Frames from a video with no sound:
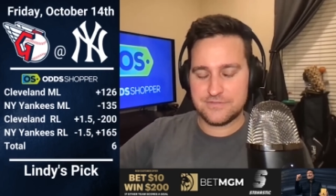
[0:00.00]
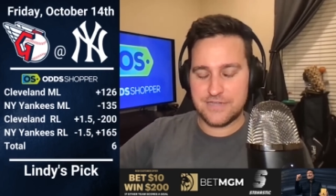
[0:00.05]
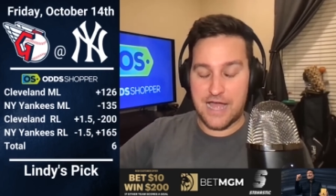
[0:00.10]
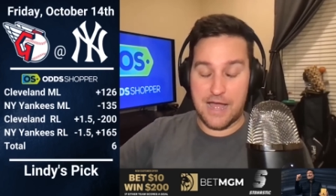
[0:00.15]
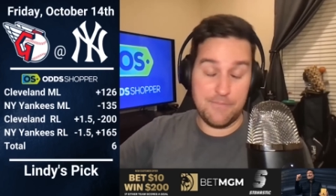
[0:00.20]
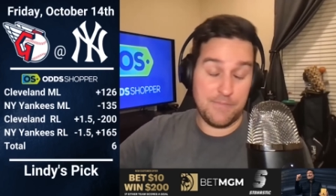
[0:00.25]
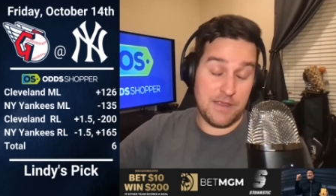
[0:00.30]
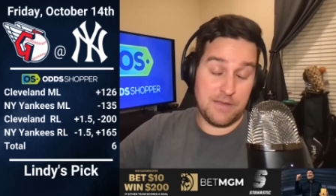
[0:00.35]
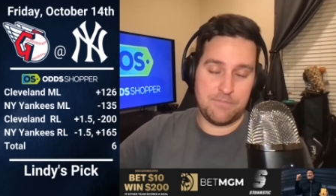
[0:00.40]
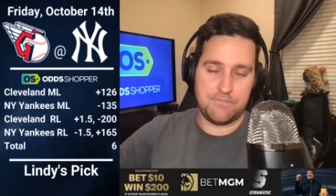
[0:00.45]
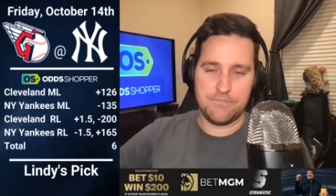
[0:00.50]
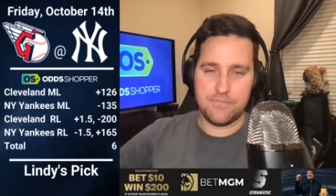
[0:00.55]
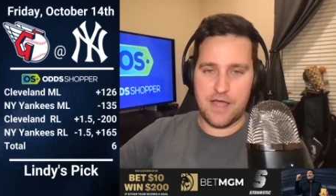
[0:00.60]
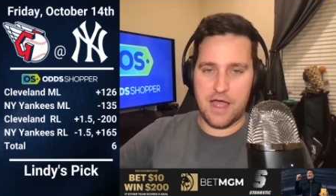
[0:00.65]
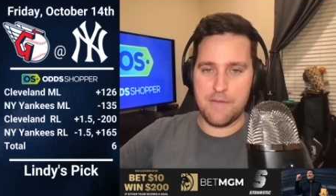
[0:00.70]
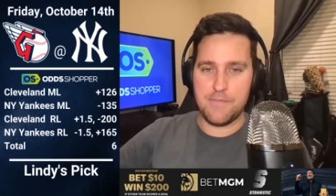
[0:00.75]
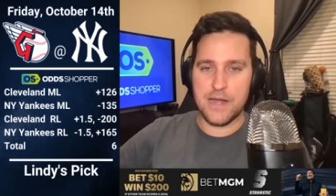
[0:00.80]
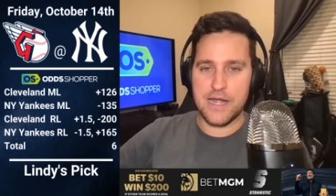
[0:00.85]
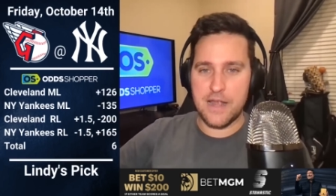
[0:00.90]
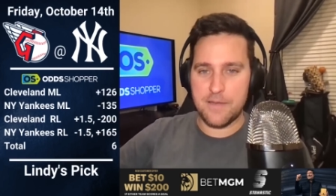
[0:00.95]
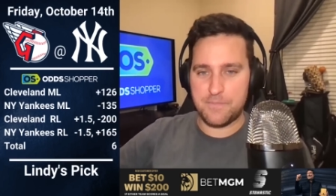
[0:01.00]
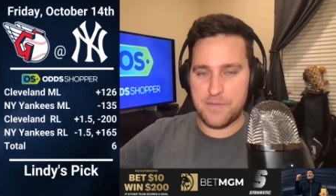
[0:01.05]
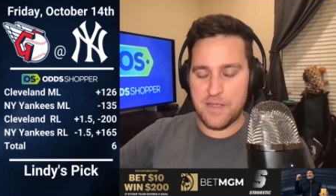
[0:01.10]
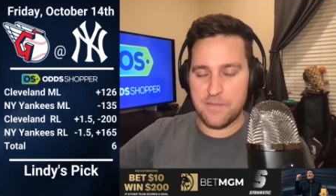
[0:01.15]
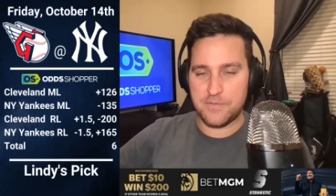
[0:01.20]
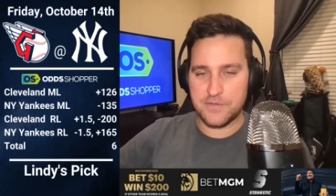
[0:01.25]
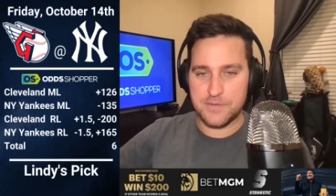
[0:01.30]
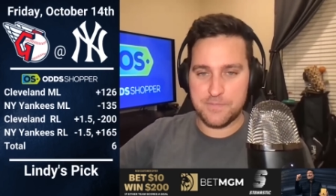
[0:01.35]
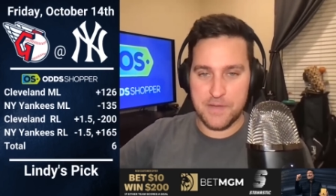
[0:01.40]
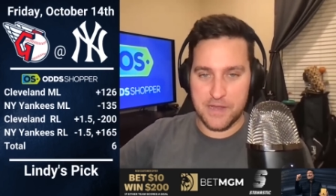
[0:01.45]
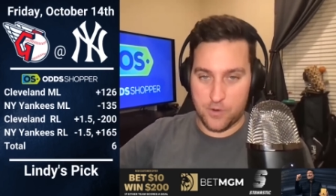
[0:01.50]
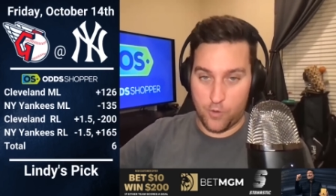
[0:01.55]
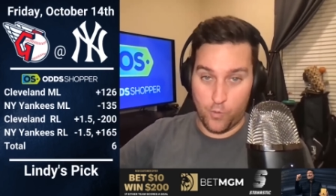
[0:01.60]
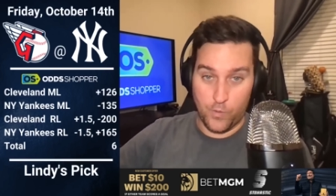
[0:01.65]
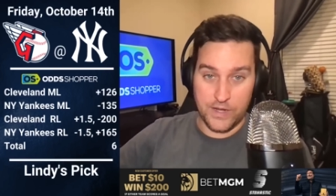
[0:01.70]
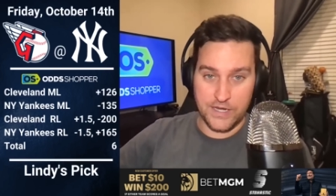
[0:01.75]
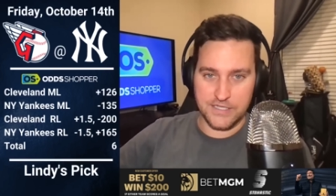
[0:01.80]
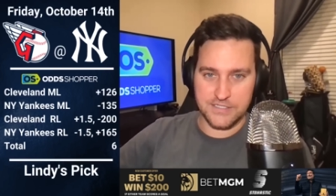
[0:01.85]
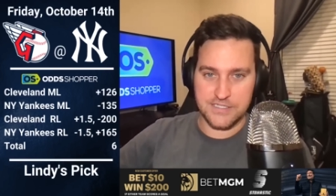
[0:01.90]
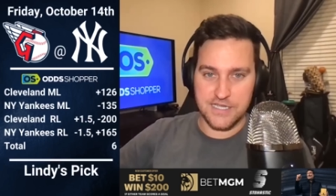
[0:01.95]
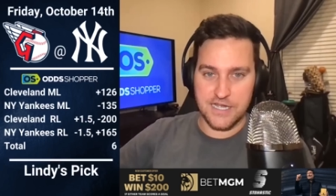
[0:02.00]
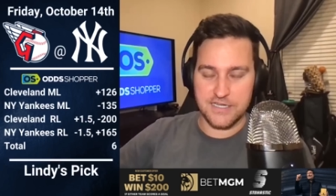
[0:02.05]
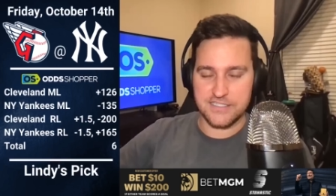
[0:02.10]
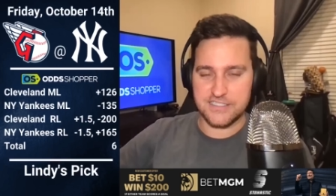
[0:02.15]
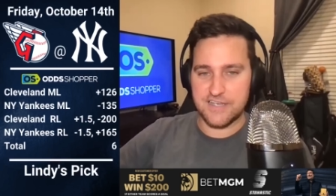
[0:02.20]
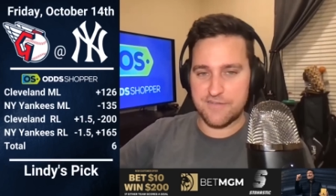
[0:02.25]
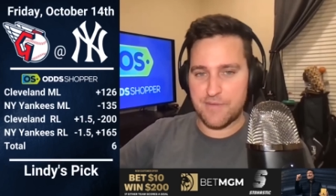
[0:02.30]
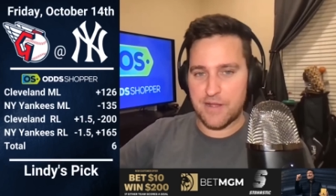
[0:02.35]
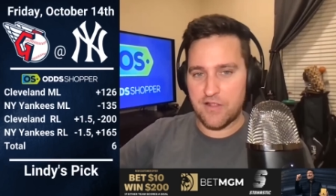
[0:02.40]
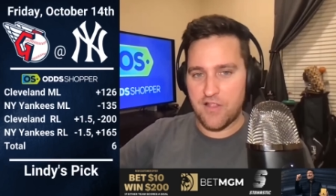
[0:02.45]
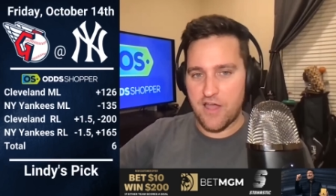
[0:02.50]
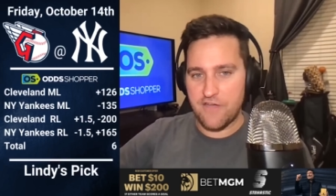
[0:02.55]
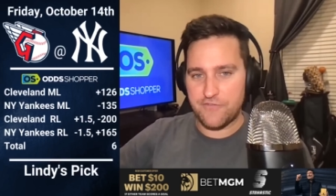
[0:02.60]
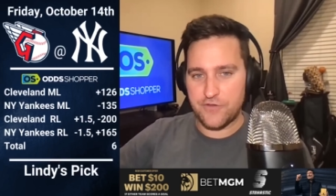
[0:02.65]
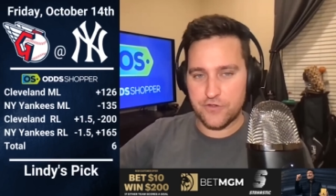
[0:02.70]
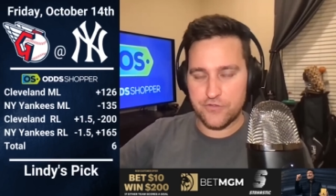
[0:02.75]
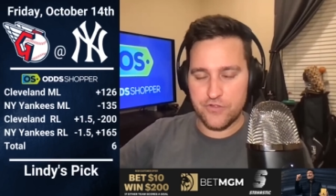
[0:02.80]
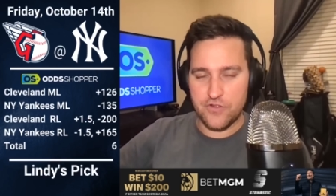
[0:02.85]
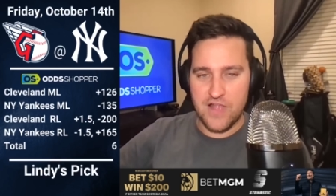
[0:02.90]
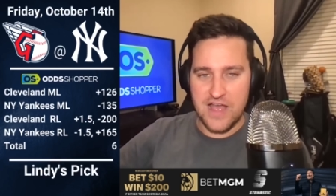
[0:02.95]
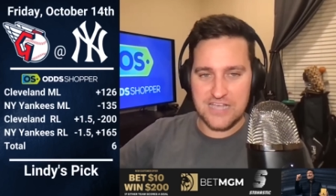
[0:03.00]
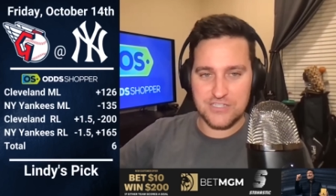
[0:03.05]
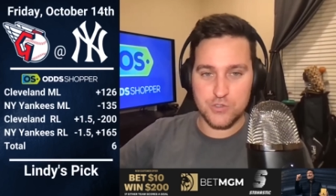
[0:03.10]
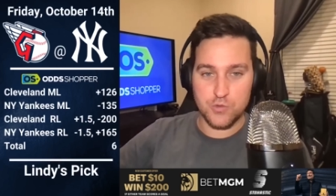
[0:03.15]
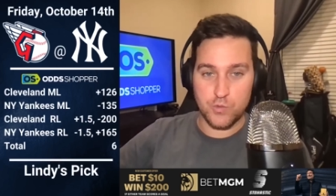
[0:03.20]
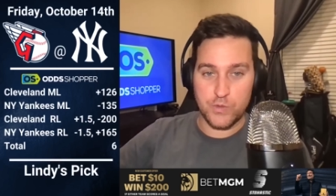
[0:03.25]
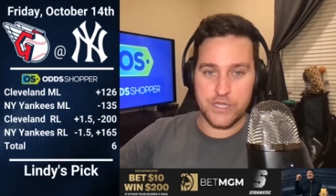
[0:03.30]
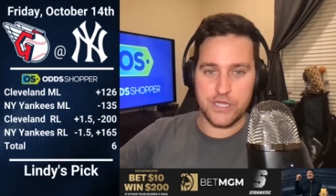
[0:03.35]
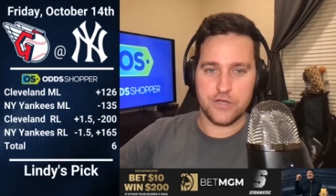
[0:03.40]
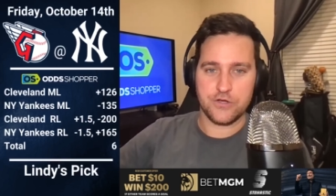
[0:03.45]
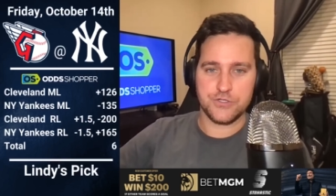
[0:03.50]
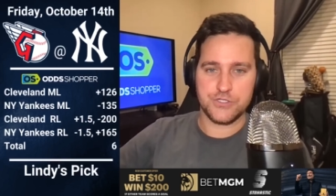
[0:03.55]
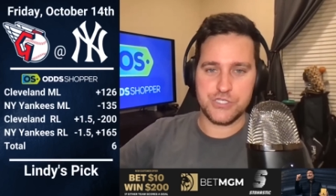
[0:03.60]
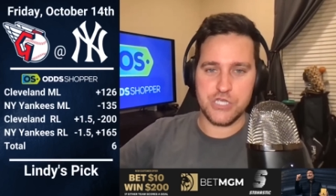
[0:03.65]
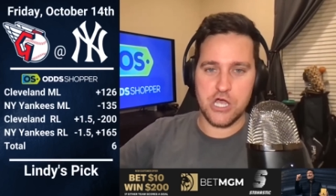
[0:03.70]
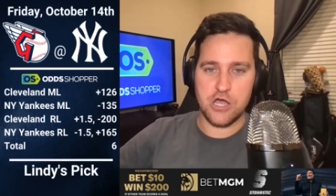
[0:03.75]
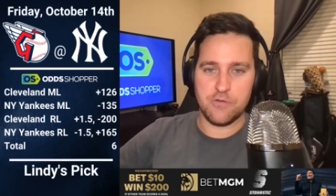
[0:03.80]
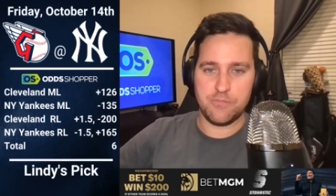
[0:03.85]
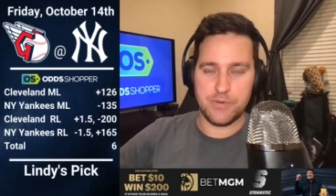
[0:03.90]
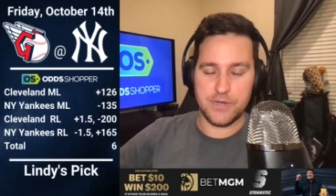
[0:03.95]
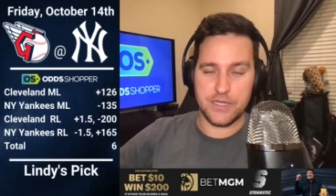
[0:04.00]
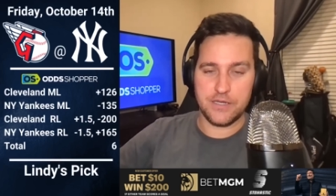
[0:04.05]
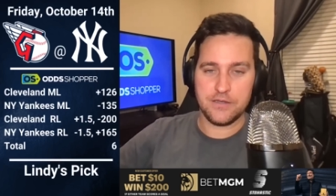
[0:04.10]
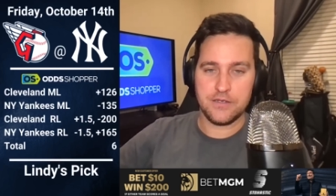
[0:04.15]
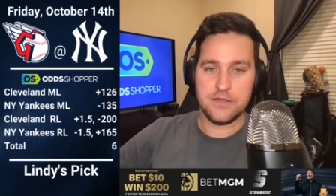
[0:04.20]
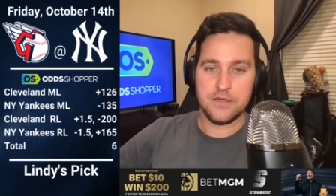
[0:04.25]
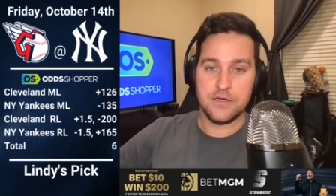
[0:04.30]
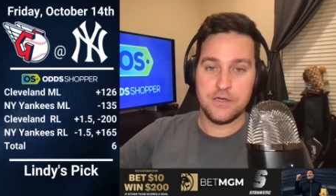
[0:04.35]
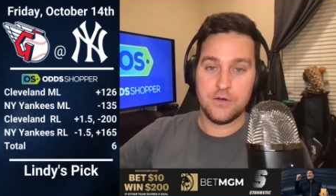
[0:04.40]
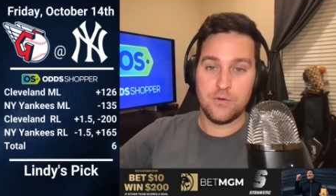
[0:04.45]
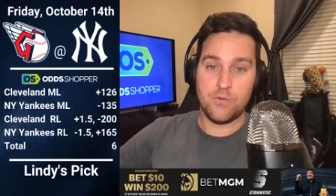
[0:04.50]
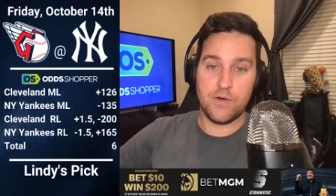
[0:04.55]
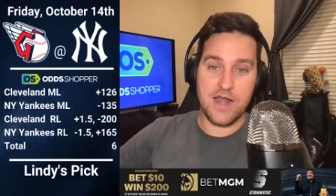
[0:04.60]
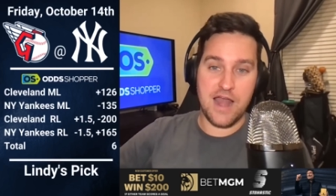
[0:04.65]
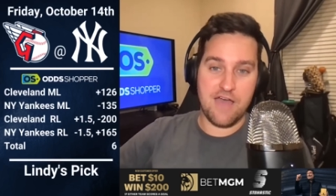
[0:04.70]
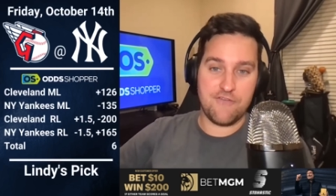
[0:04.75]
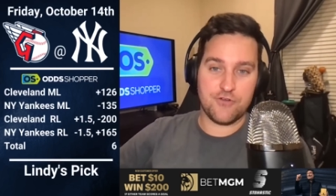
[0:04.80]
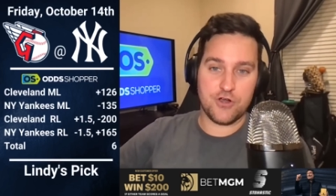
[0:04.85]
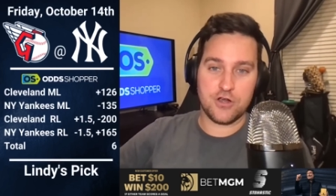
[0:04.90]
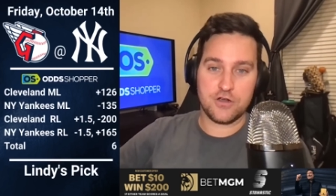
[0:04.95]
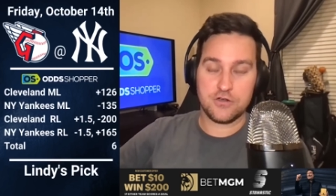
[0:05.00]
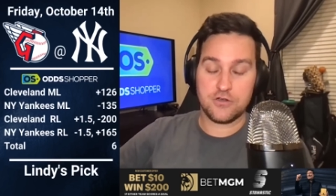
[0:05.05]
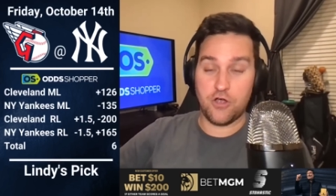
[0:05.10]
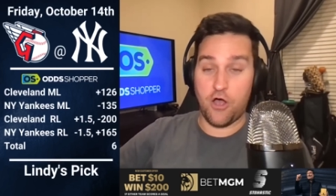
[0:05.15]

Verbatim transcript: I mean, I might not be able to pick a winning side to save my life here the last week or so, but whatever.